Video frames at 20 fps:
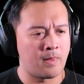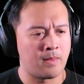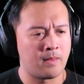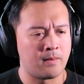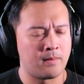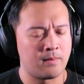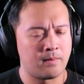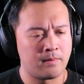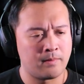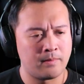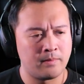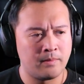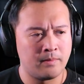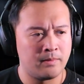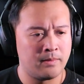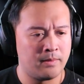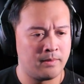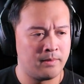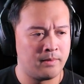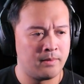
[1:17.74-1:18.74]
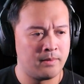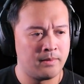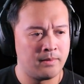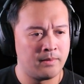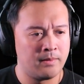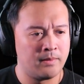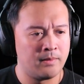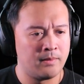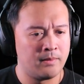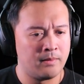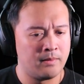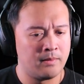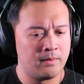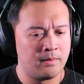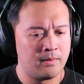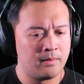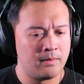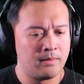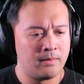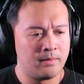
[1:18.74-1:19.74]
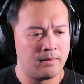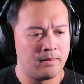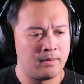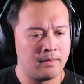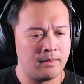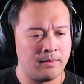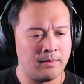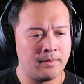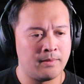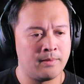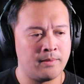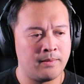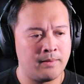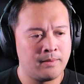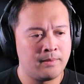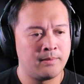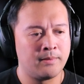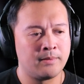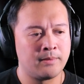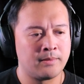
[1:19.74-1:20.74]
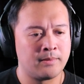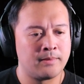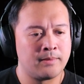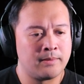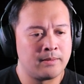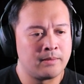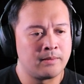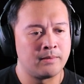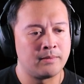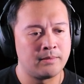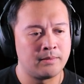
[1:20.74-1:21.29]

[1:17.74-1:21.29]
(no one is talking)